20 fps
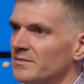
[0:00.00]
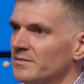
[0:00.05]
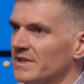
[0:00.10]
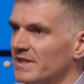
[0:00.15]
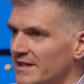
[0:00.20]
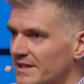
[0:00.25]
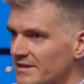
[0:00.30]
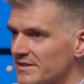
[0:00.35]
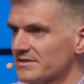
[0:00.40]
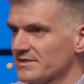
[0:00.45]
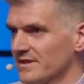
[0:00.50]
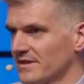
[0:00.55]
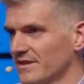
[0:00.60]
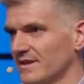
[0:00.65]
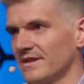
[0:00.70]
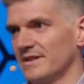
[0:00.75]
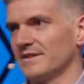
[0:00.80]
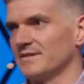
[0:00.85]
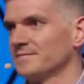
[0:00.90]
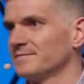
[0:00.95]
But here's the
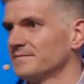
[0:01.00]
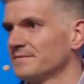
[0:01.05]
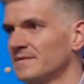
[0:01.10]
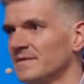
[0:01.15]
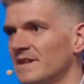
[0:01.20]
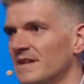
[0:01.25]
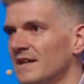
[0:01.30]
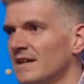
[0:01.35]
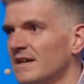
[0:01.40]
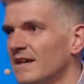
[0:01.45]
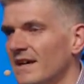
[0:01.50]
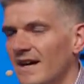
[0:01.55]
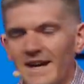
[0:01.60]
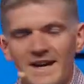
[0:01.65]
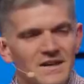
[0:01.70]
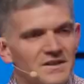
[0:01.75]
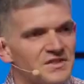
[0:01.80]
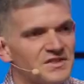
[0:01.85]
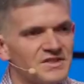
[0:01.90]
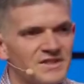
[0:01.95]
thing
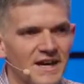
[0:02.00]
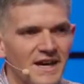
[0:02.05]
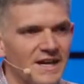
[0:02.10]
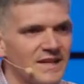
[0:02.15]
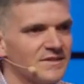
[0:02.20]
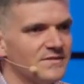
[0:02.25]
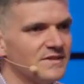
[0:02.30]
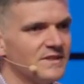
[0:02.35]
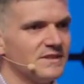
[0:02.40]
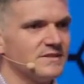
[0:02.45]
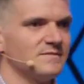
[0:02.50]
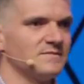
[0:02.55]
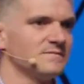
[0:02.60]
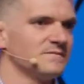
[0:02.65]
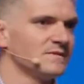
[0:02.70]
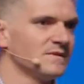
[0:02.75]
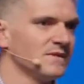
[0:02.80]
outside of it,